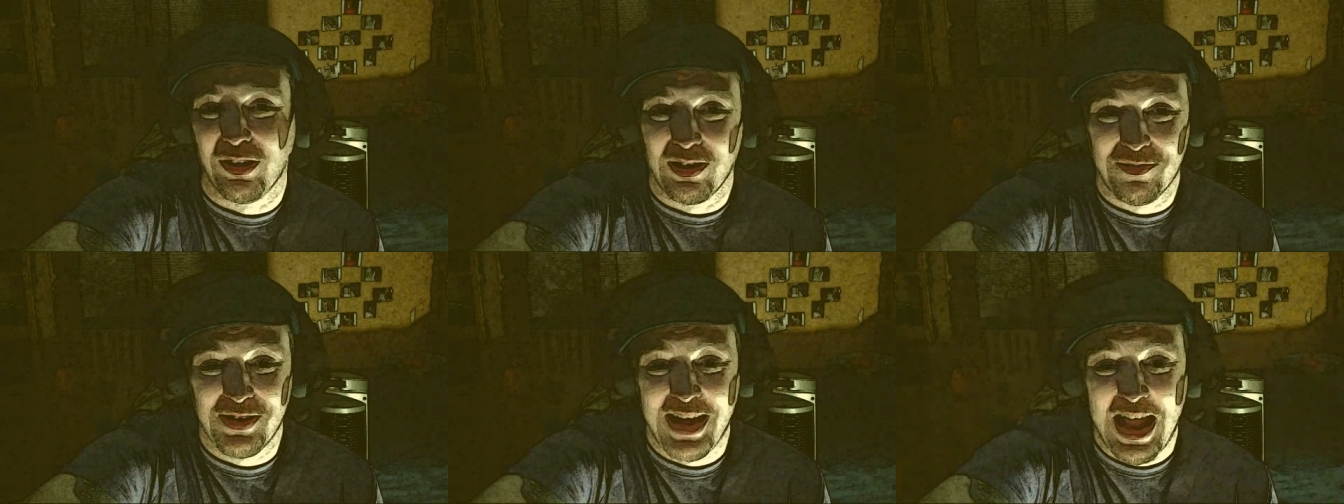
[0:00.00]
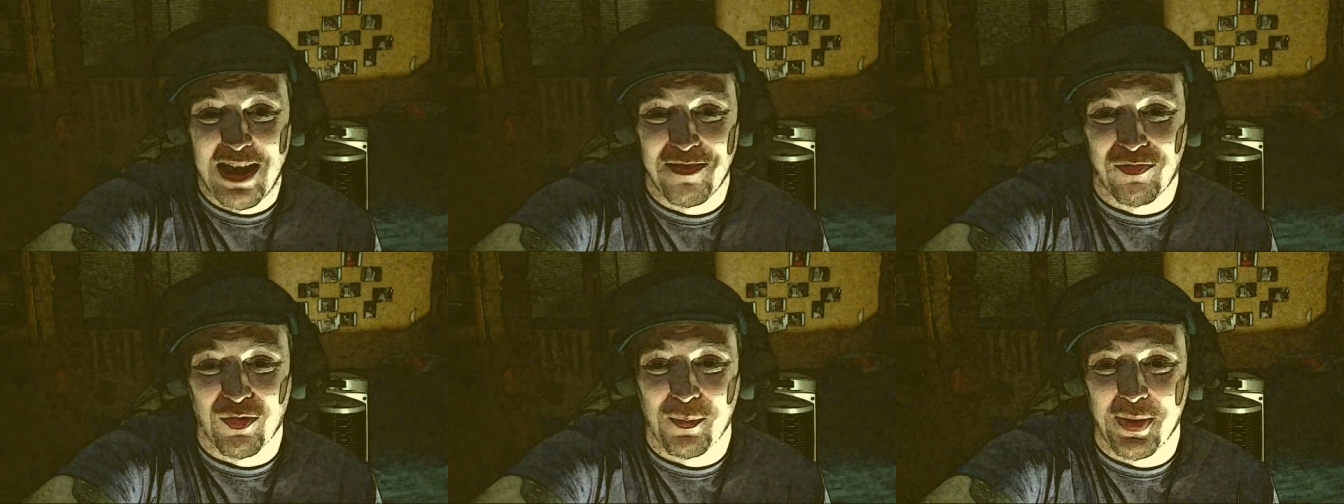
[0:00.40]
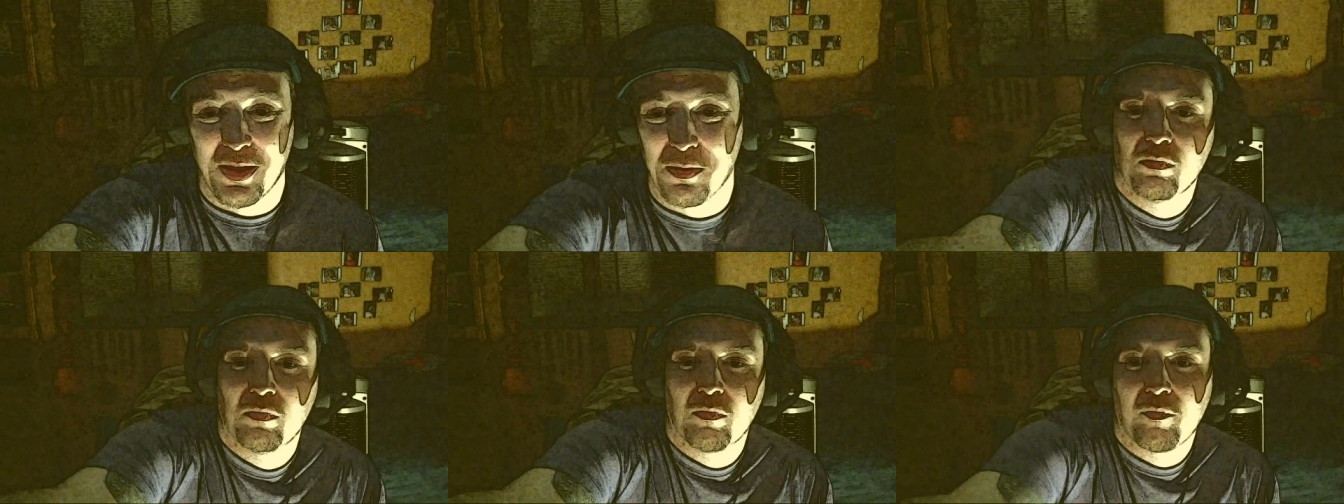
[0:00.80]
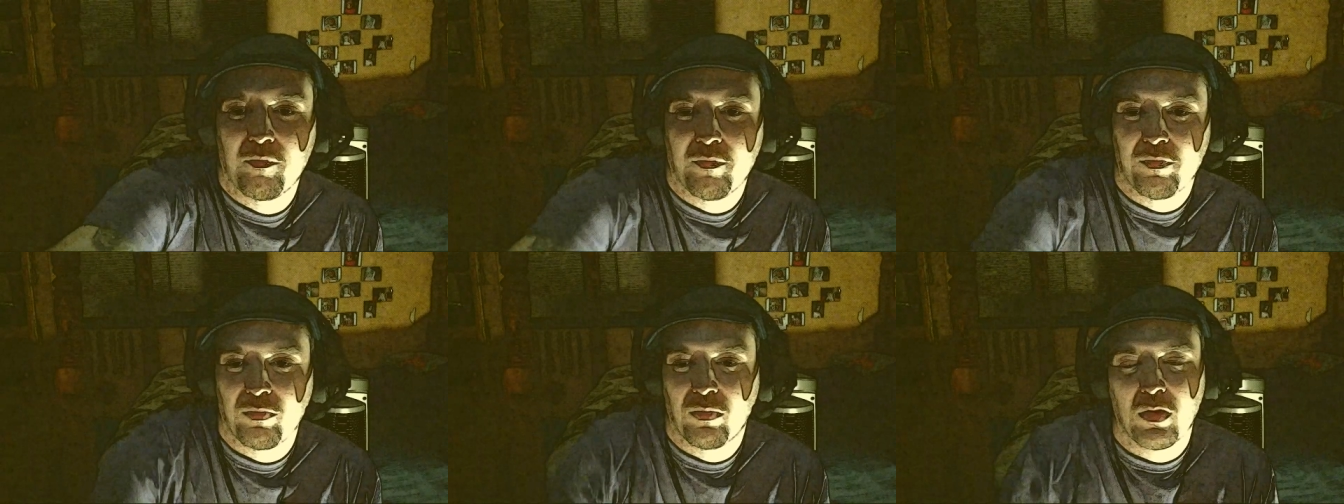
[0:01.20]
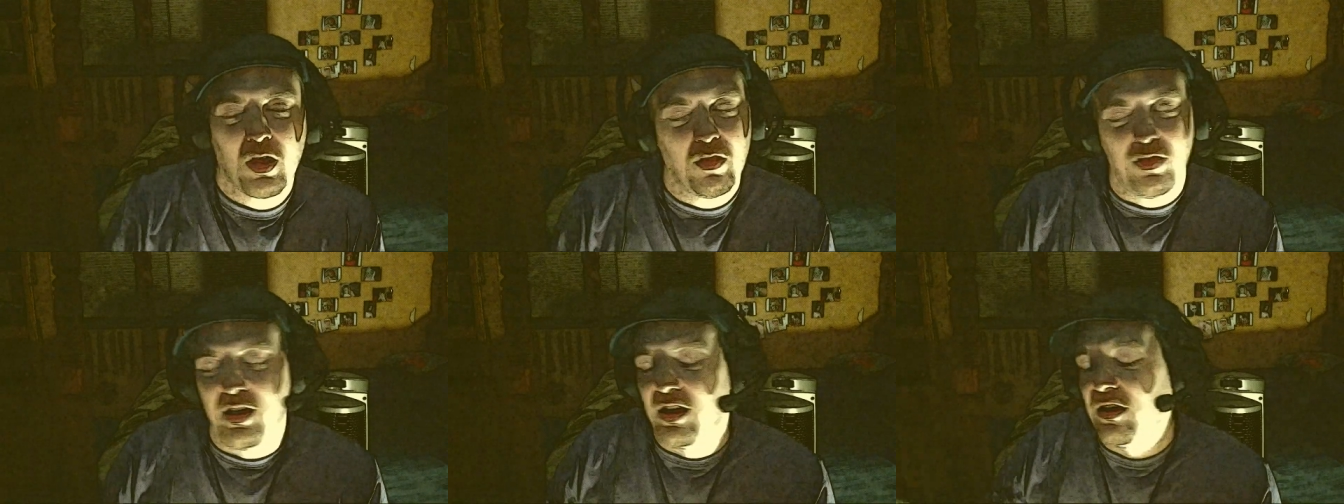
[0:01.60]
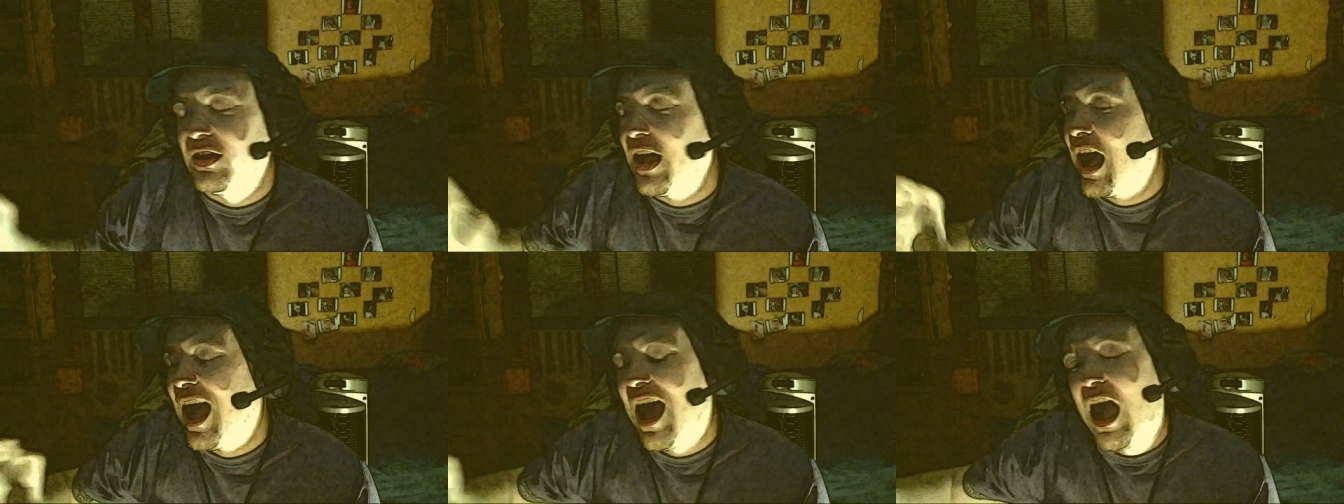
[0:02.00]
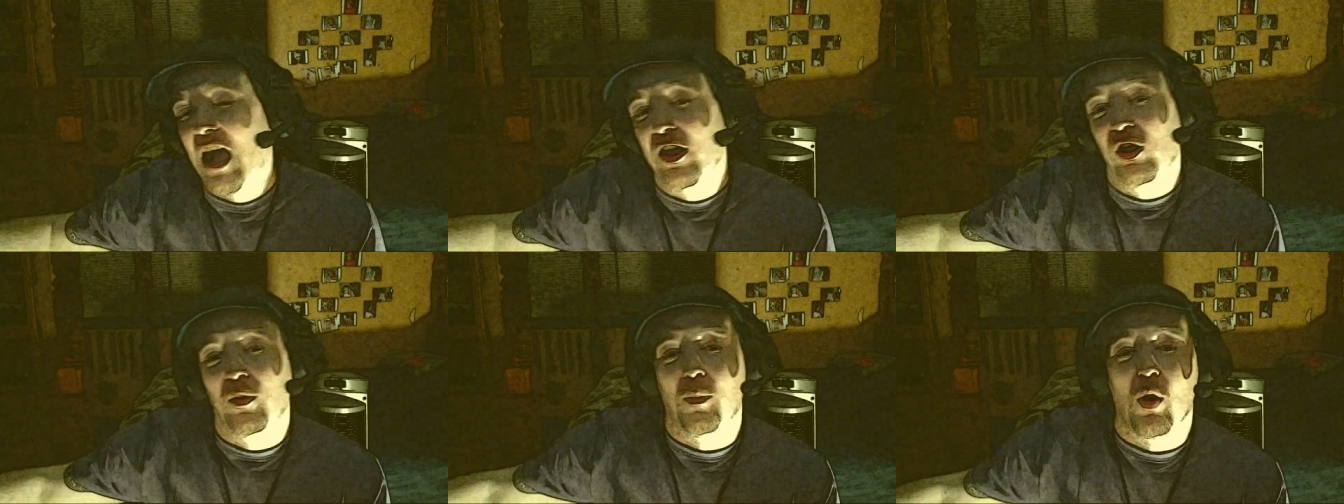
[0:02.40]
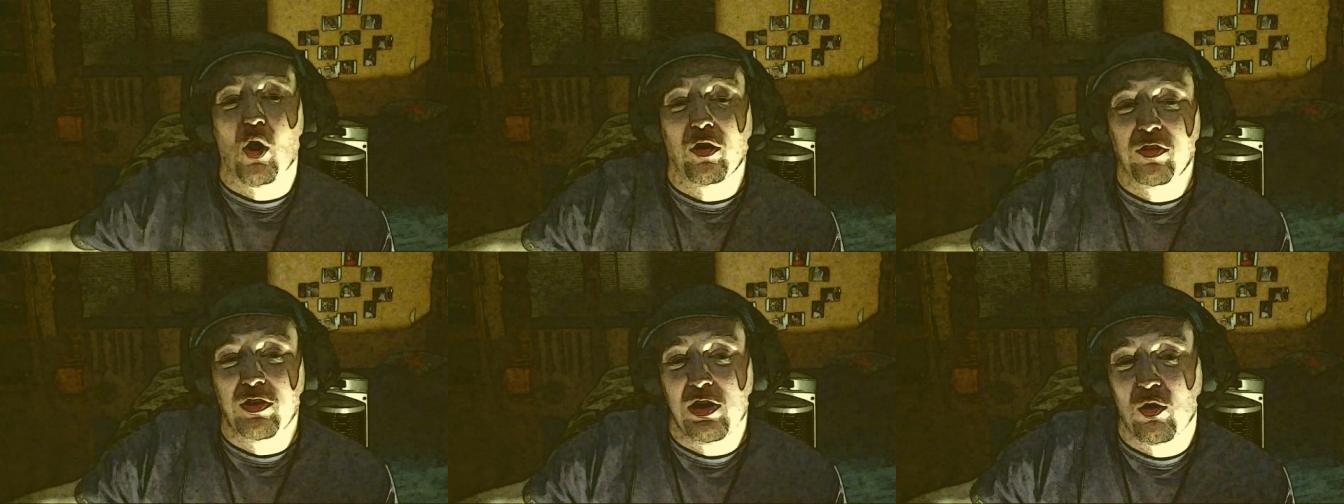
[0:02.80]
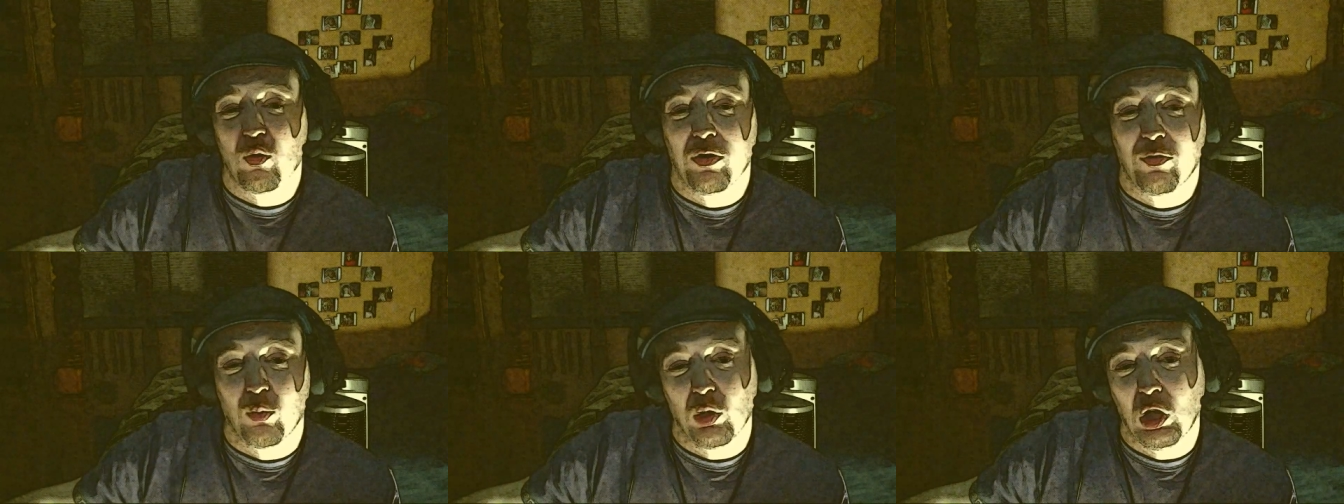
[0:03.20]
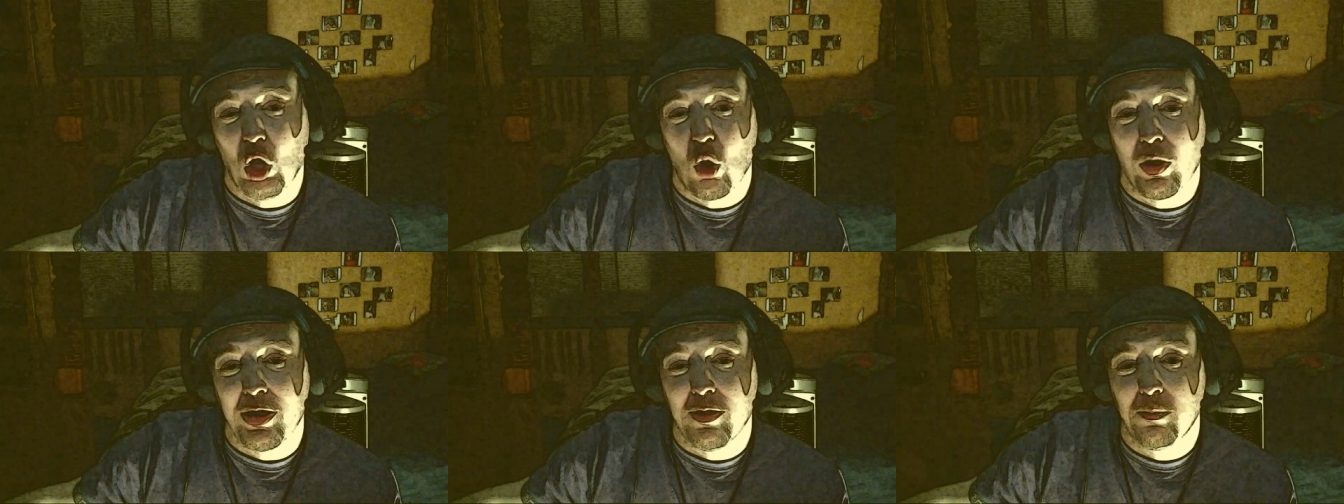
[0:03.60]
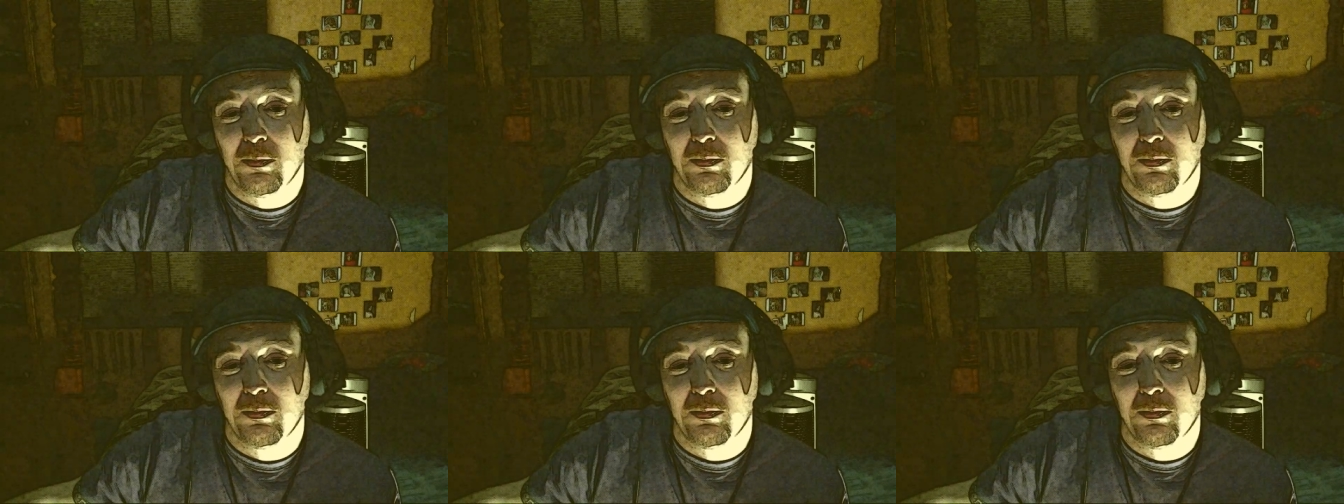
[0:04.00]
leaving Daddy for a bit. The entire bar sequence with Lloyd.